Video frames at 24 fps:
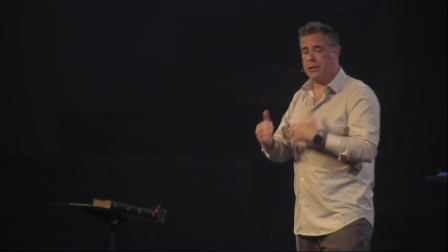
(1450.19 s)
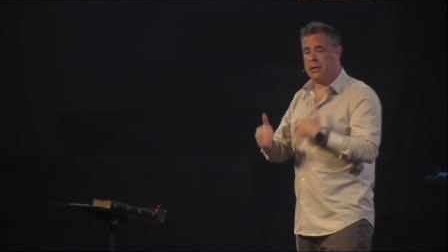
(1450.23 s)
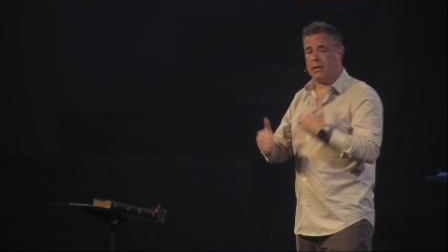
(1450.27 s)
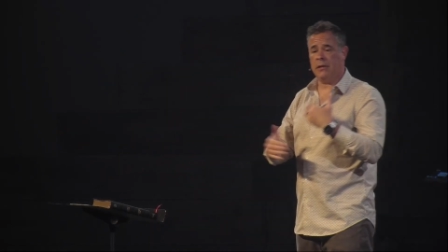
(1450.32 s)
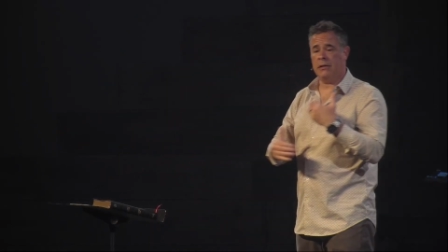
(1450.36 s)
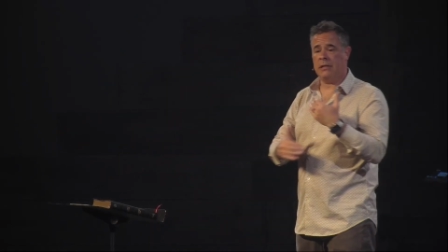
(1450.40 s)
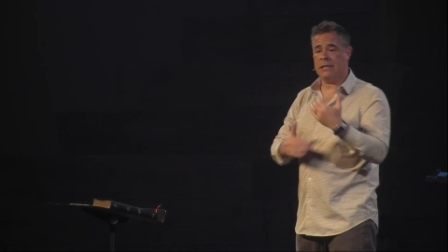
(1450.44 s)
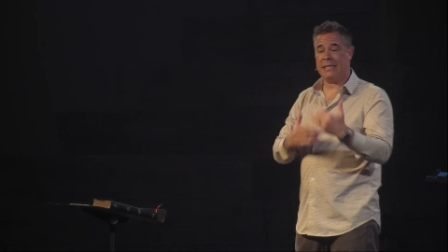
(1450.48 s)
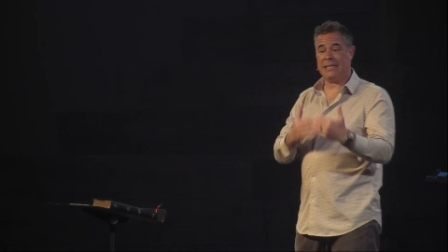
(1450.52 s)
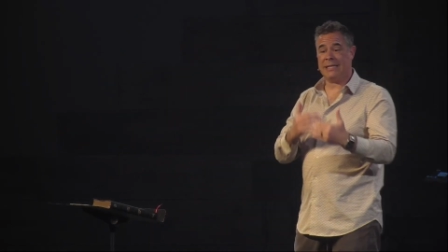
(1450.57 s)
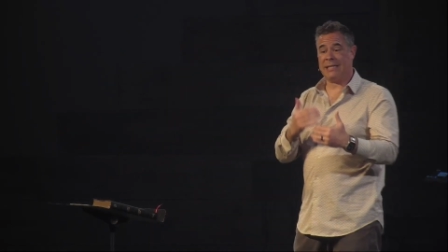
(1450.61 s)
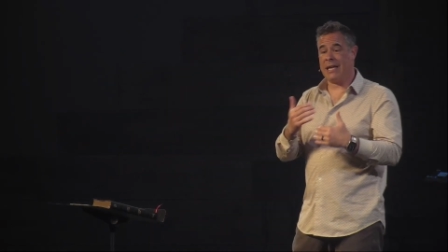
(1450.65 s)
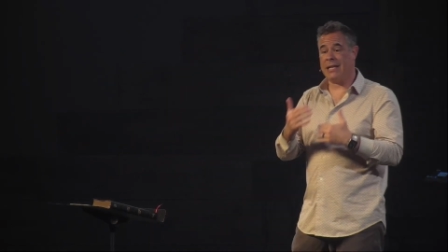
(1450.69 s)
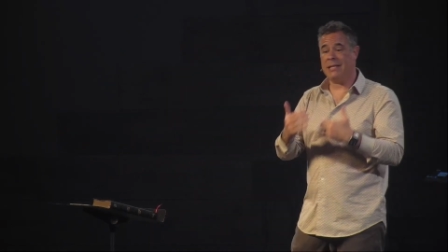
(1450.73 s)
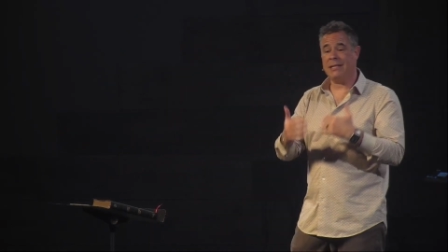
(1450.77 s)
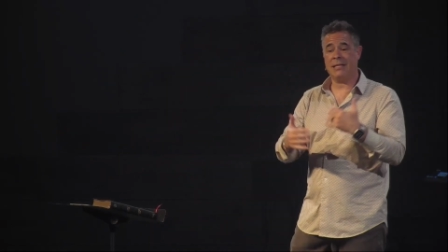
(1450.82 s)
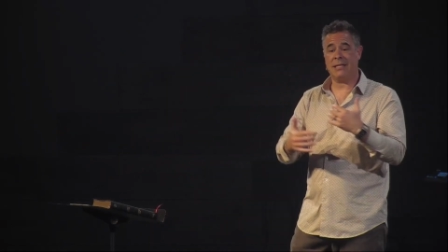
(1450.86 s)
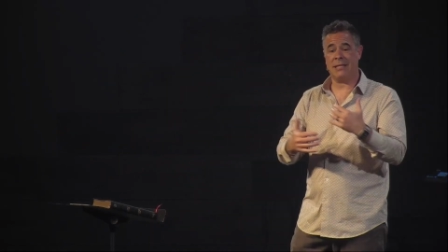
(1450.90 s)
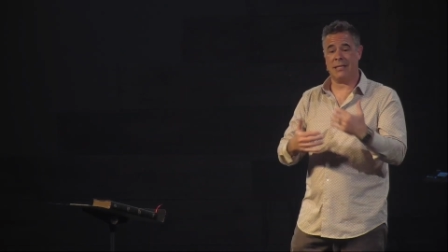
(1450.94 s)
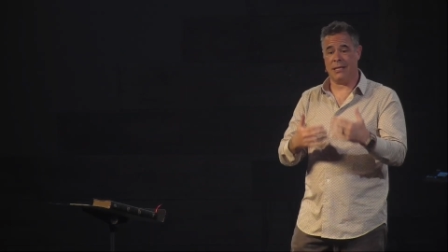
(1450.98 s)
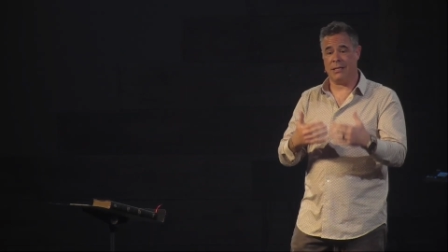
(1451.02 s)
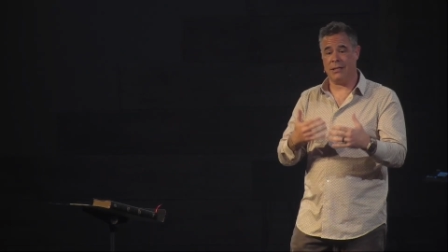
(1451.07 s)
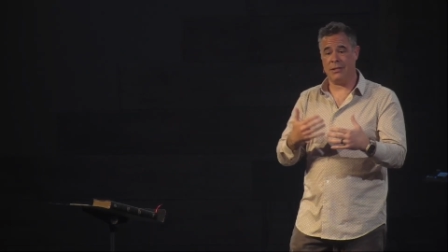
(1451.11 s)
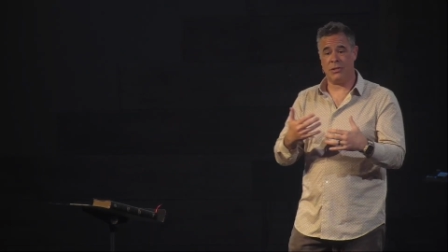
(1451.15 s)

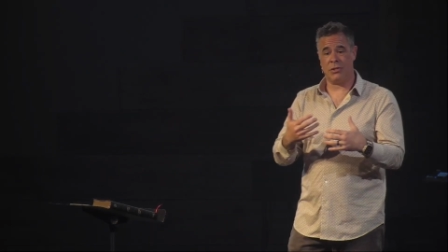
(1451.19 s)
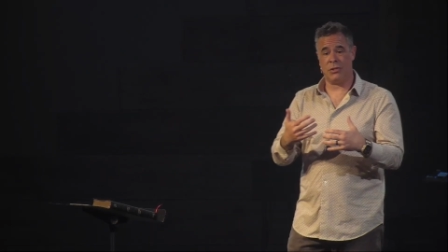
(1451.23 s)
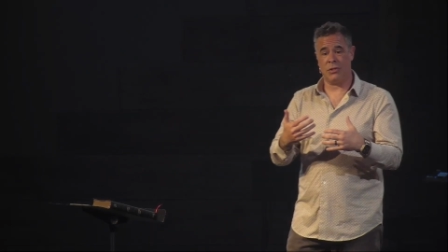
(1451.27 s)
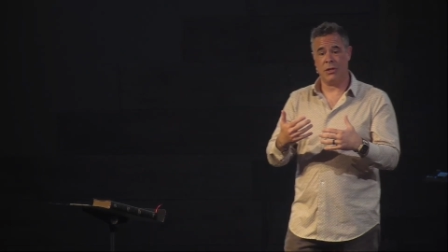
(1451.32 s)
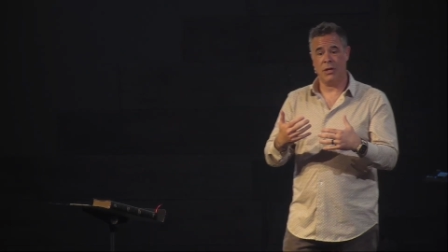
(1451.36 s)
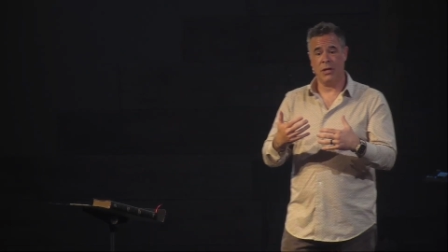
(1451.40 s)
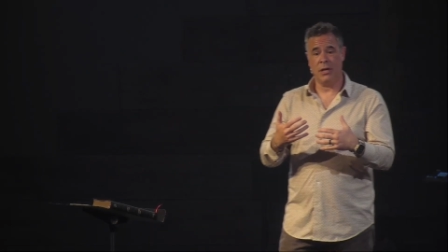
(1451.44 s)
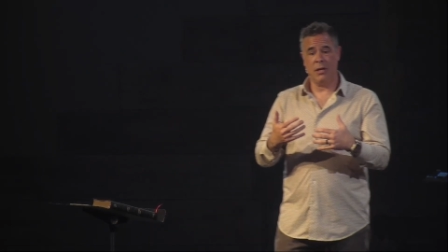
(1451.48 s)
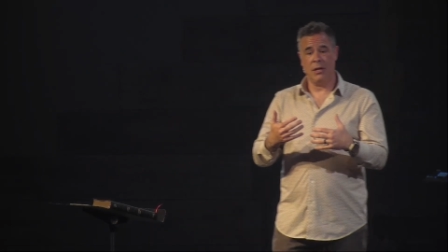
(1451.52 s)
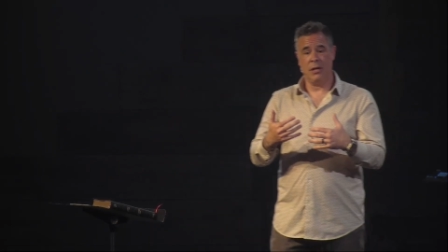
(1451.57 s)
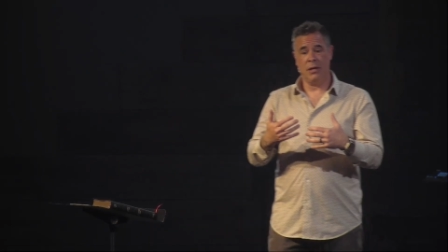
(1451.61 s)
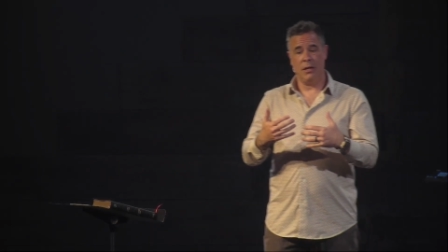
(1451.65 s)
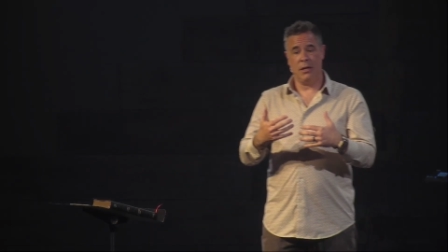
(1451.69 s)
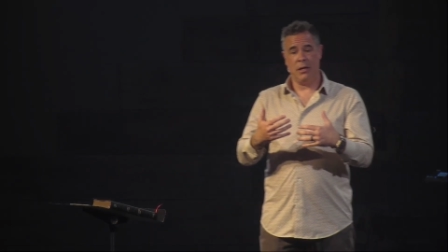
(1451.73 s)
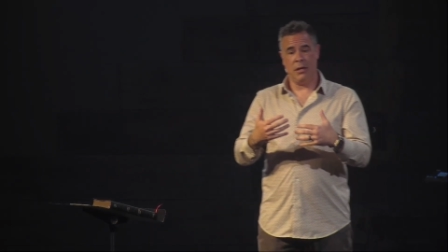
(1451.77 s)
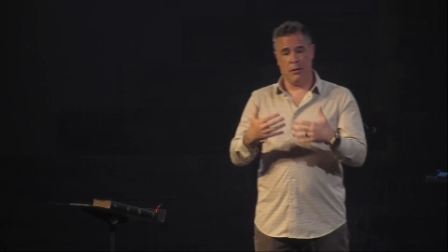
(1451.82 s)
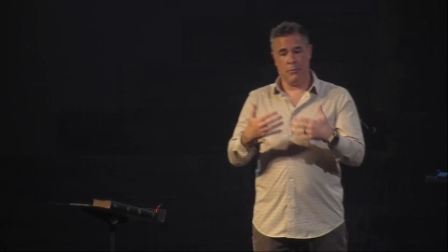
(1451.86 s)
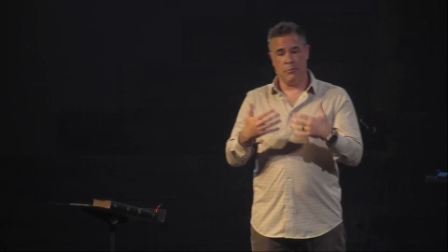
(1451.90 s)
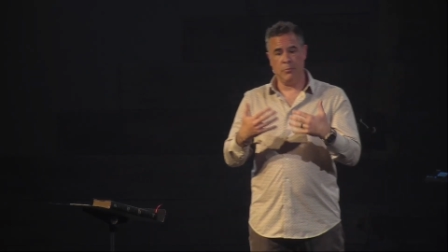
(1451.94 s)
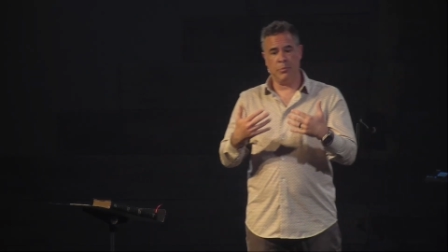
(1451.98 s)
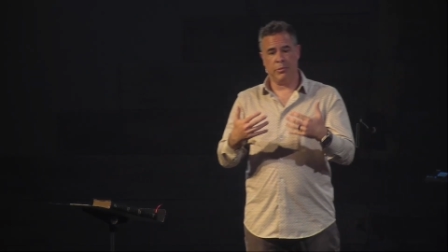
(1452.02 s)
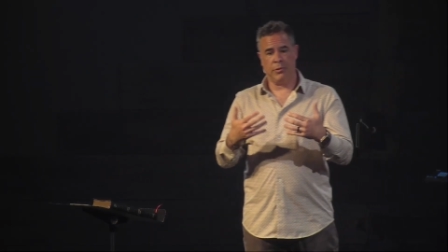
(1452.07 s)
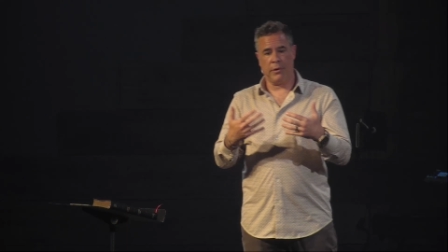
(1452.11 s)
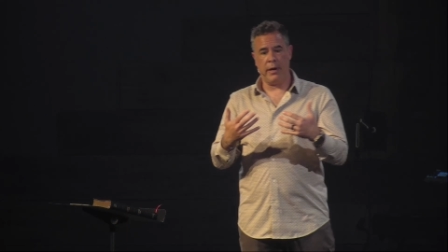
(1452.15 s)
consensus
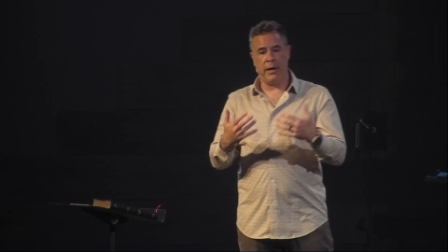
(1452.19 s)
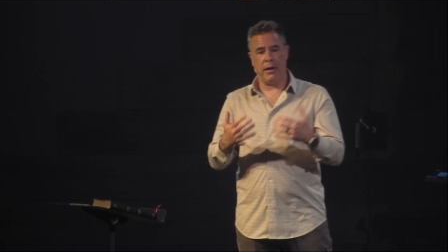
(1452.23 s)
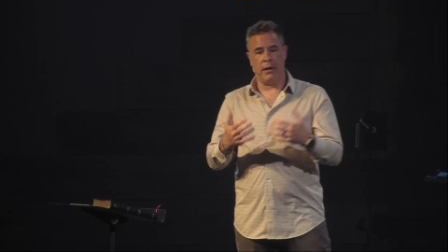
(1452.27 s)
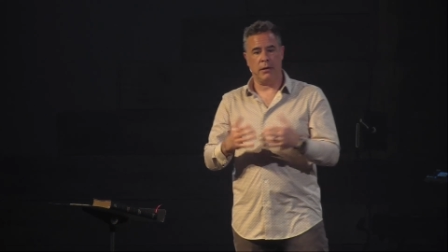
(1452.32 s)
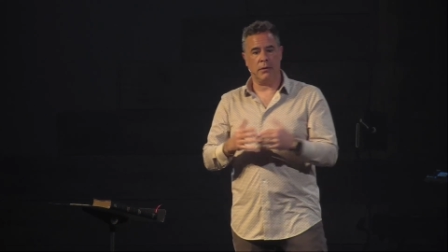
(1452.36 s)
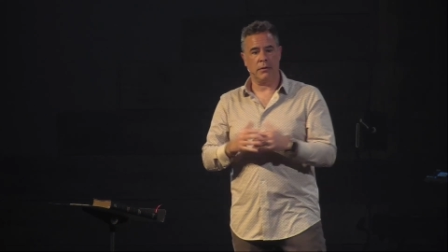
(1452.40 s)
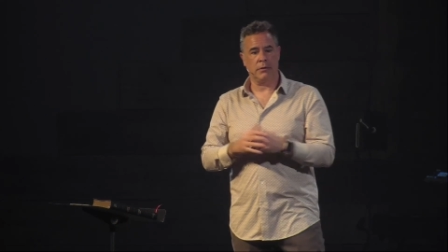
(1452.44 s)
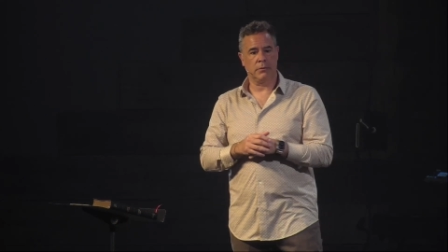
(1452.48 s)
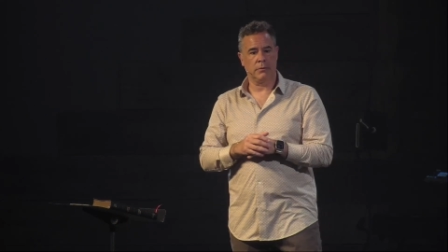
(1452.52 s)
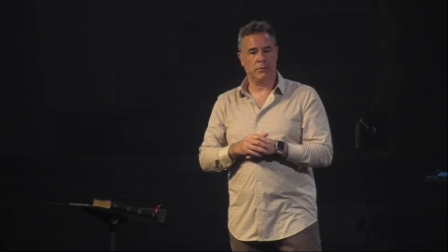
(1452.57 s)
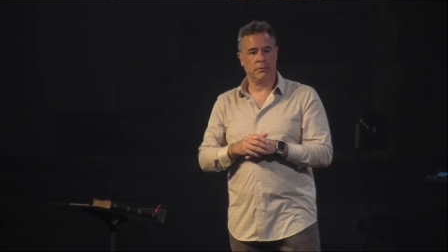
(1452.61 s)
in prayer.